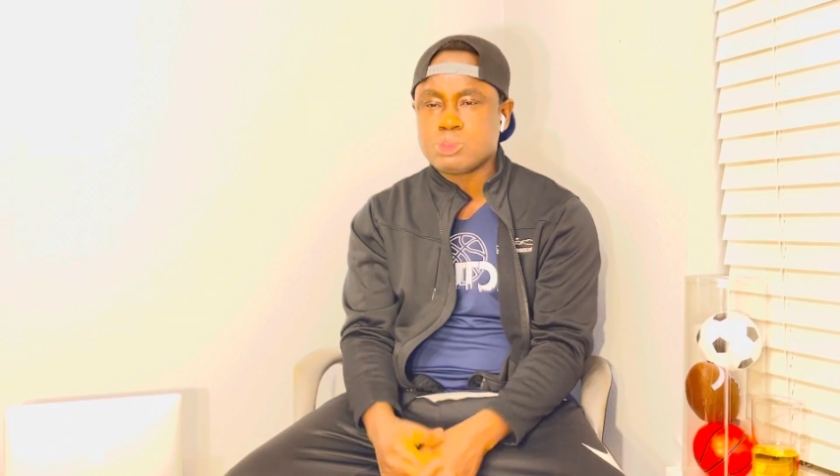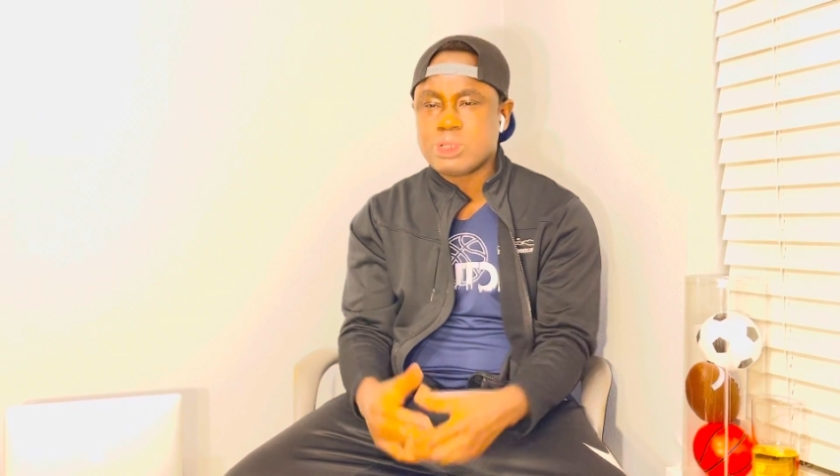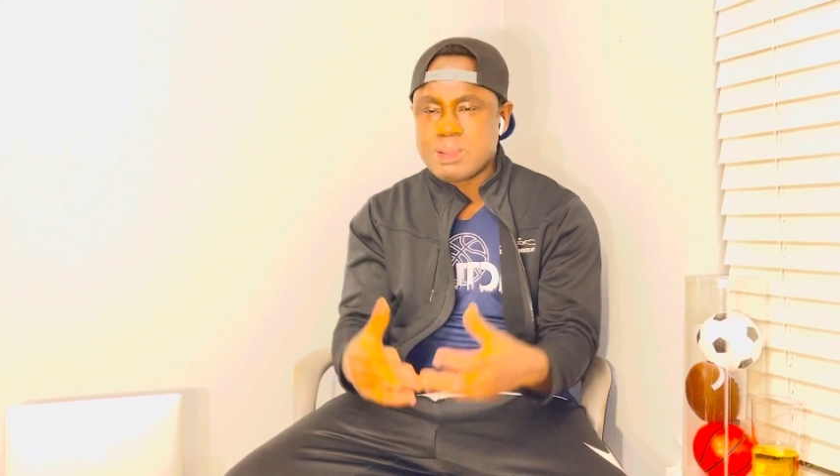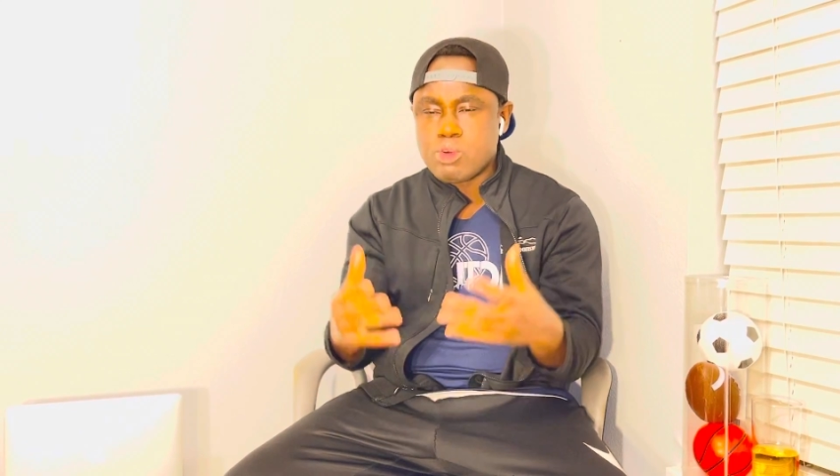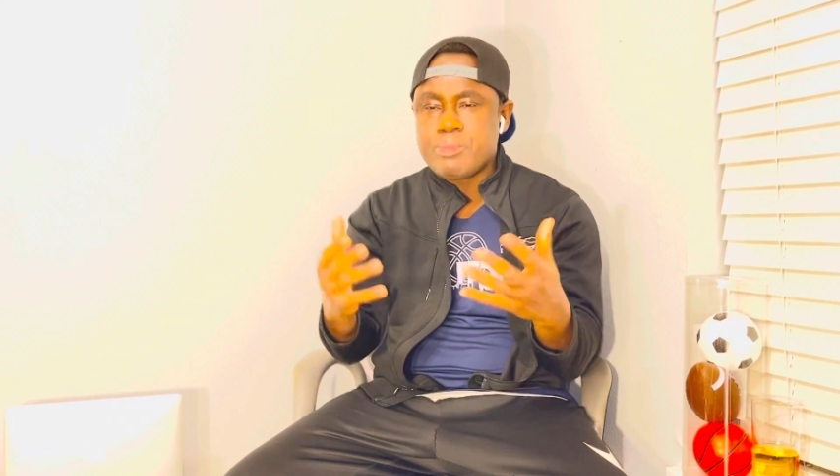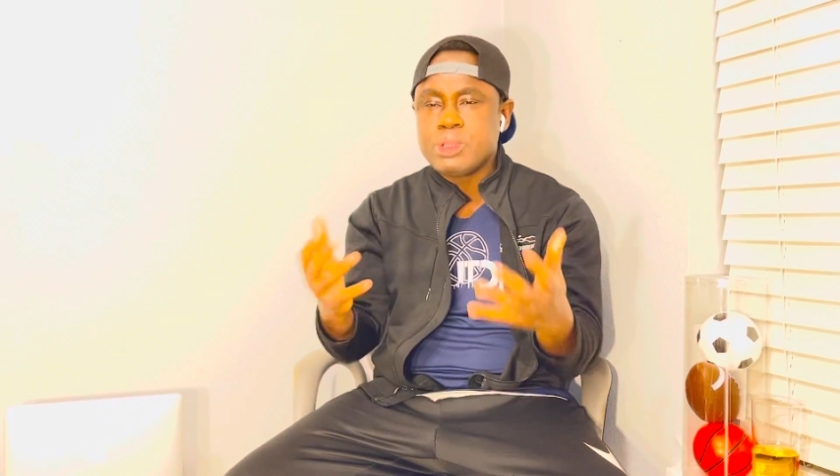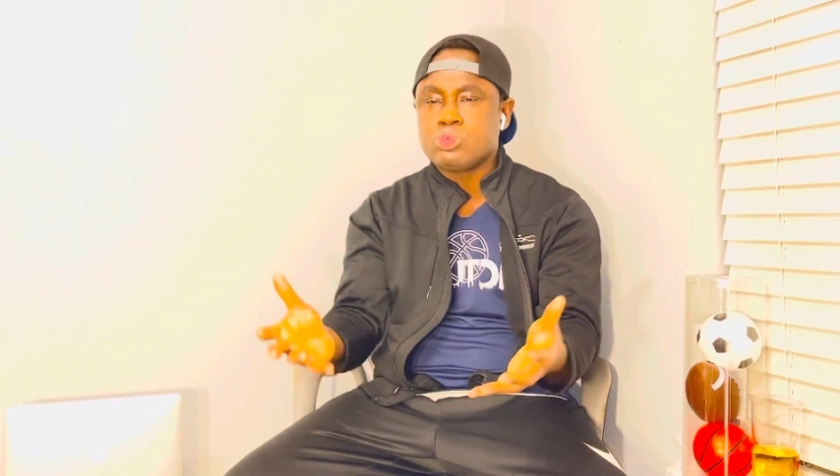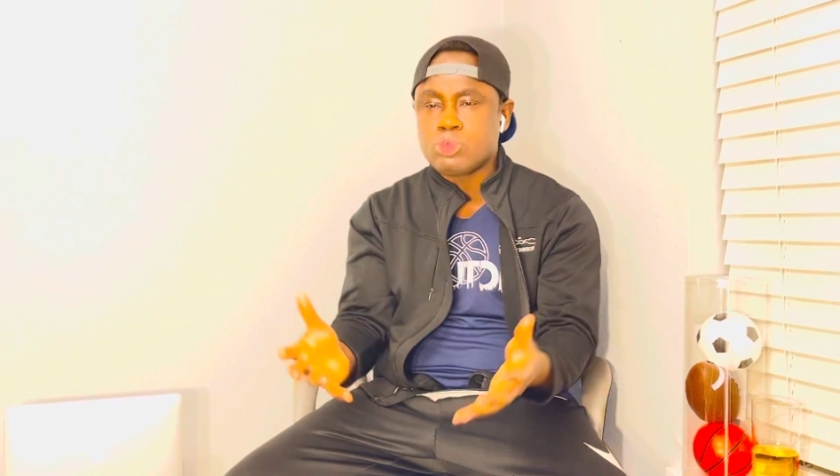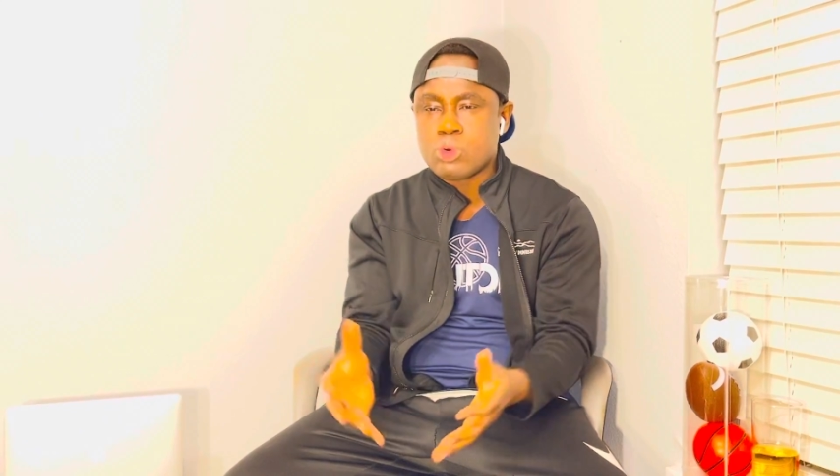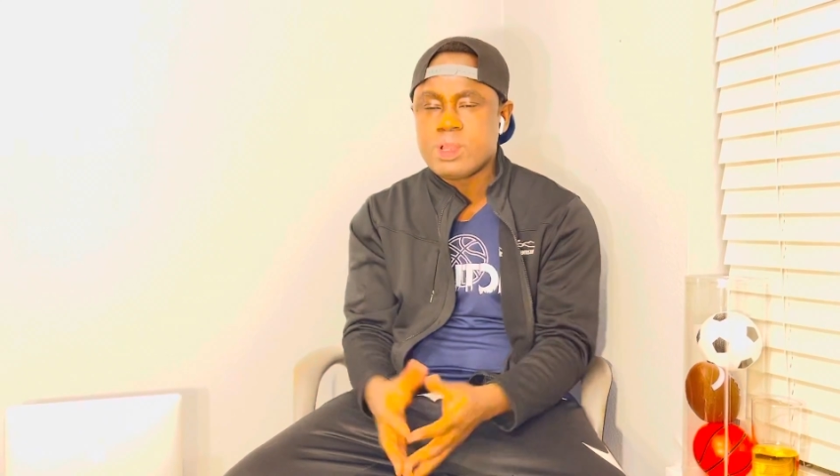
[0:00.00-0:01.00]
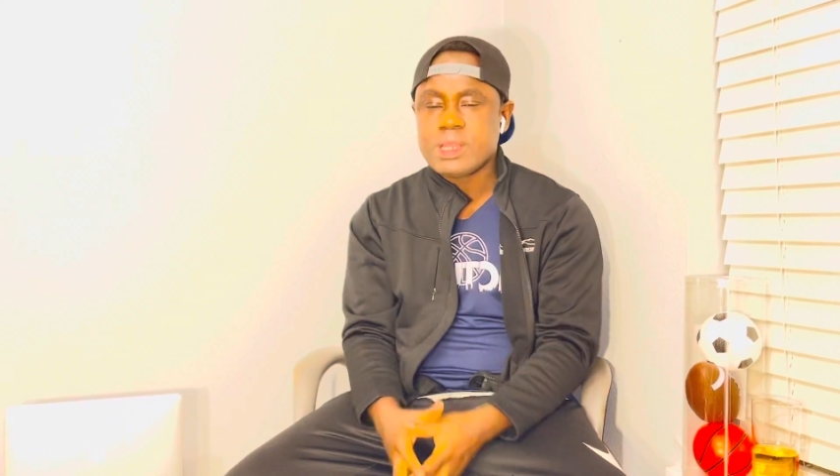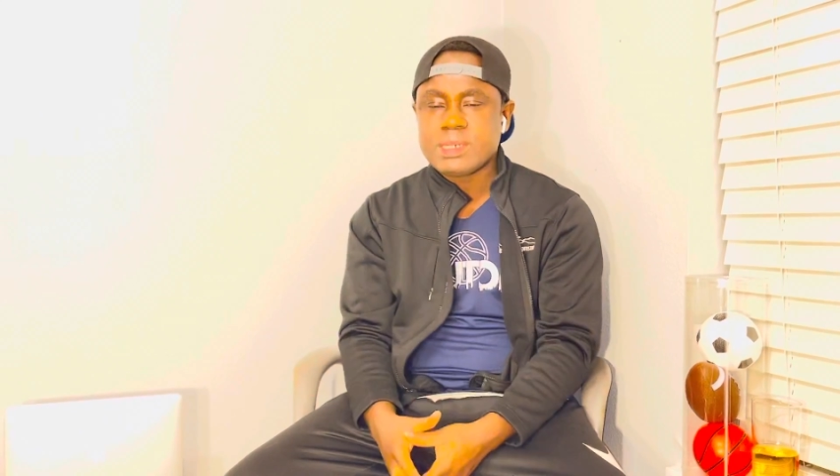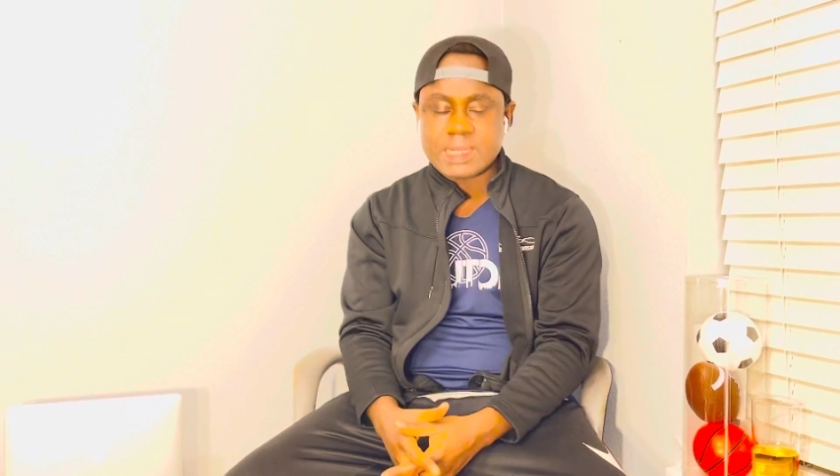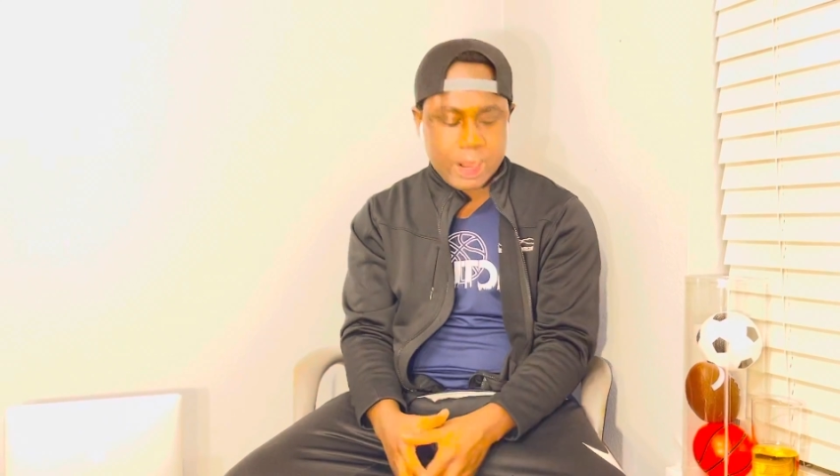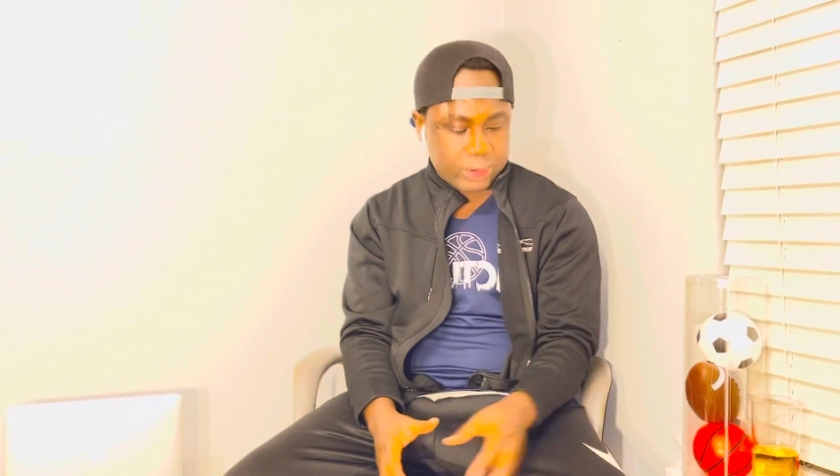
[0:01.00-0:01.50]
to enable me to know
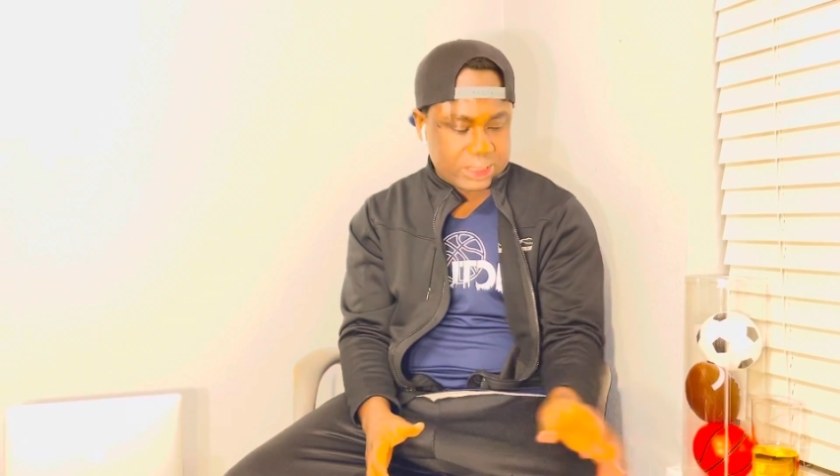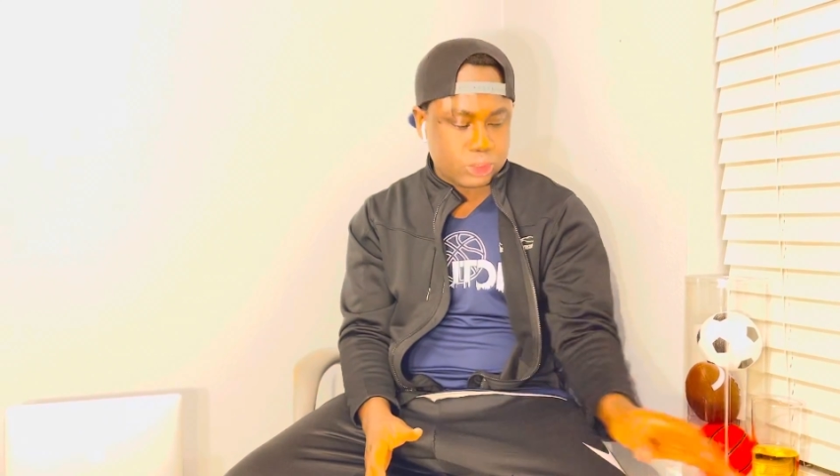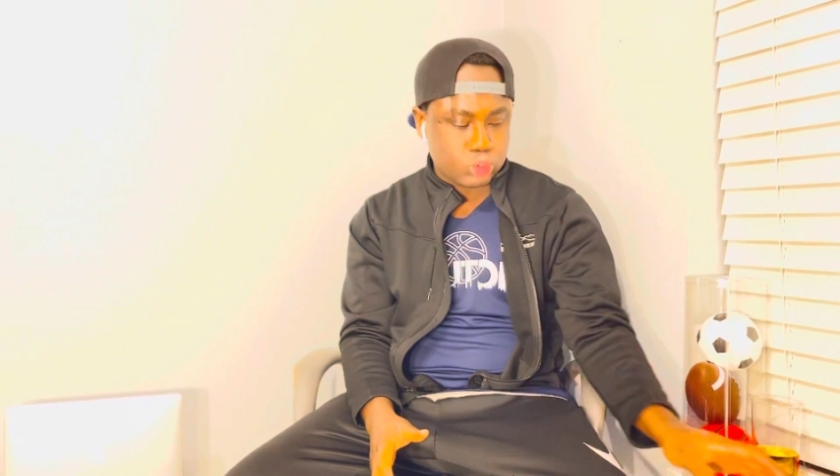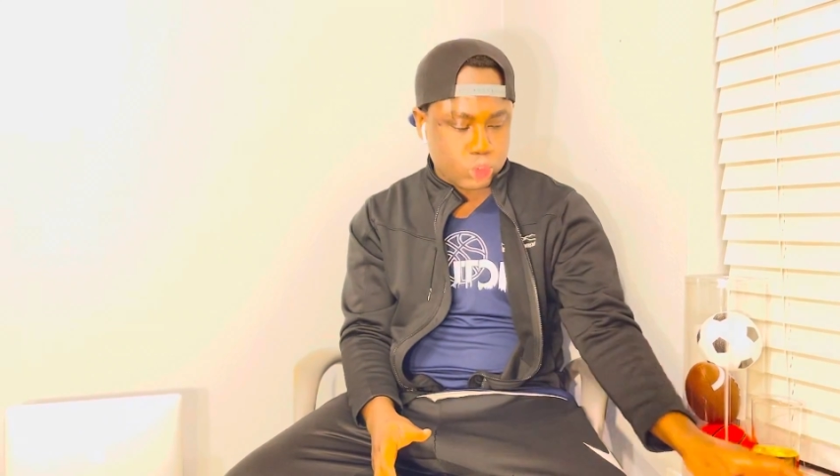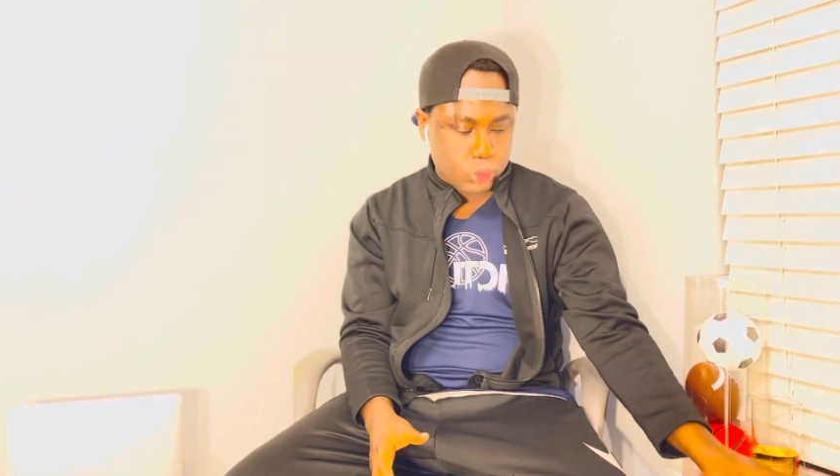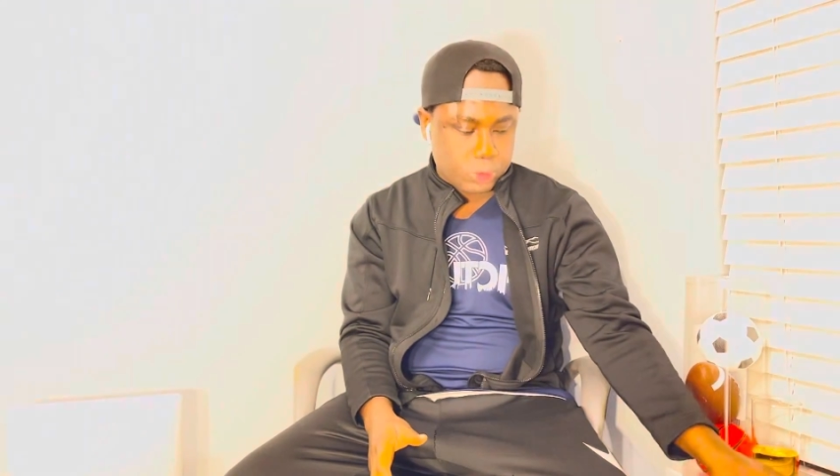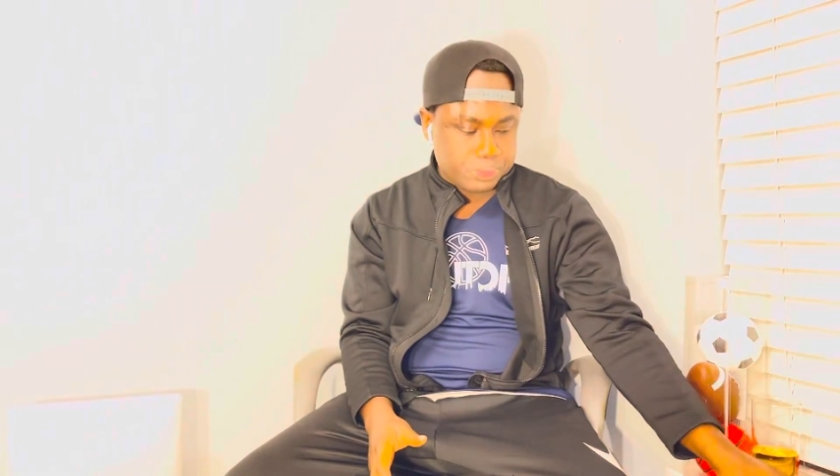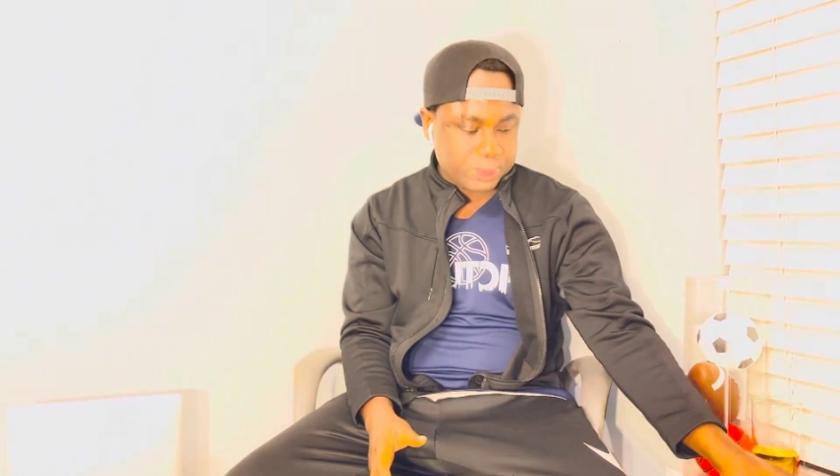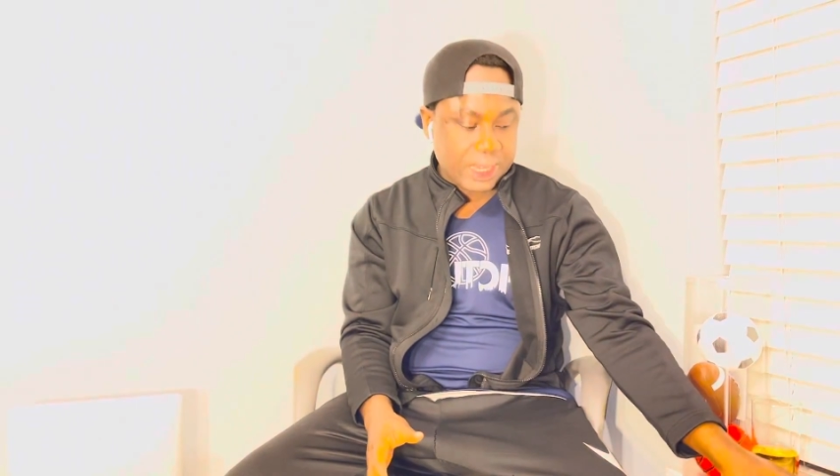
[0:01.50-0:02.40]
the direction to go.